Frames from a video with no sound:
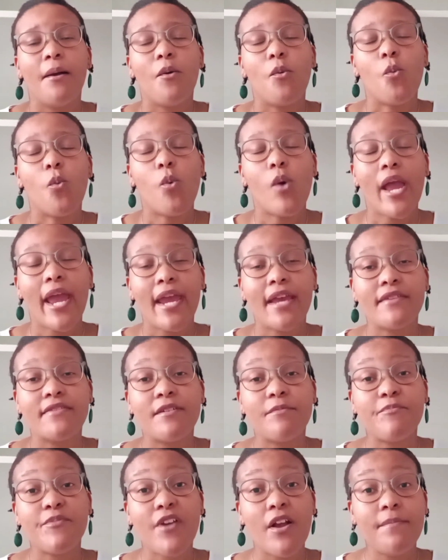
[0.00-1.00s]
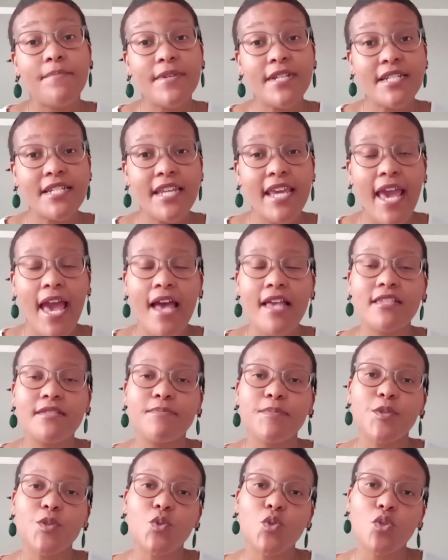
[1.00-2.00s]
Where the property has
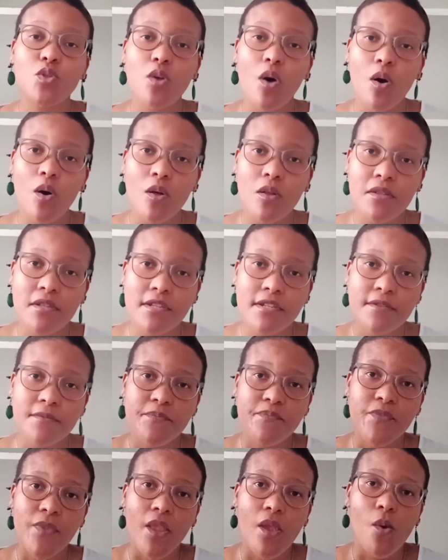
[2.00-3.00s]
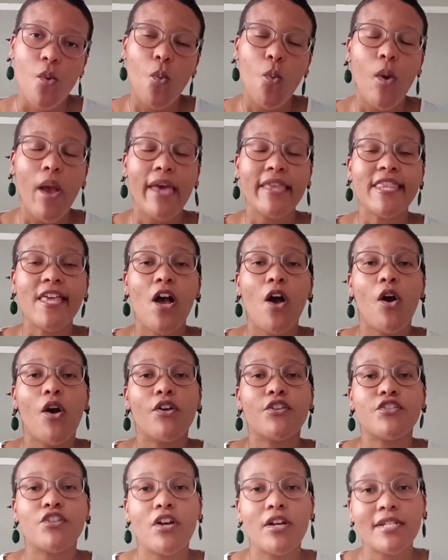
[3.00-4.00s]
been sold, whether
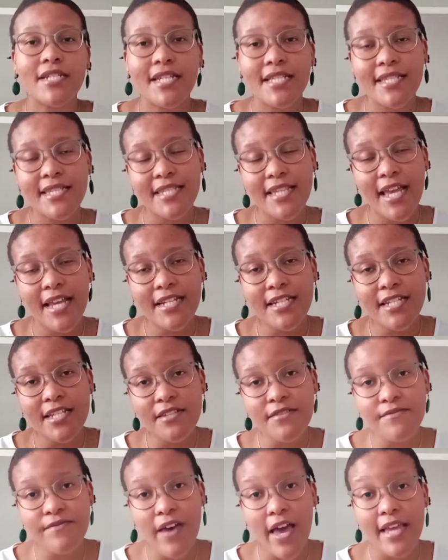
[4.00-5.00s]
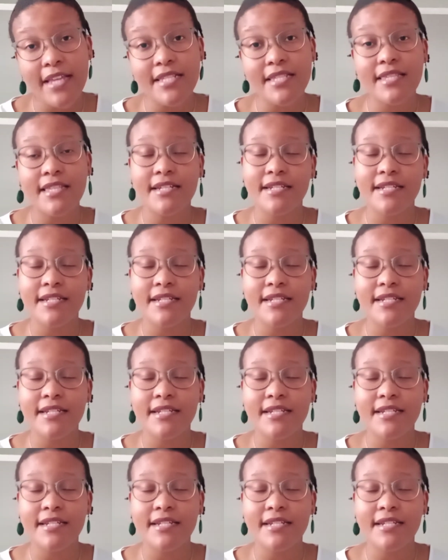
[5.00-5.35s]
or not it satisfies the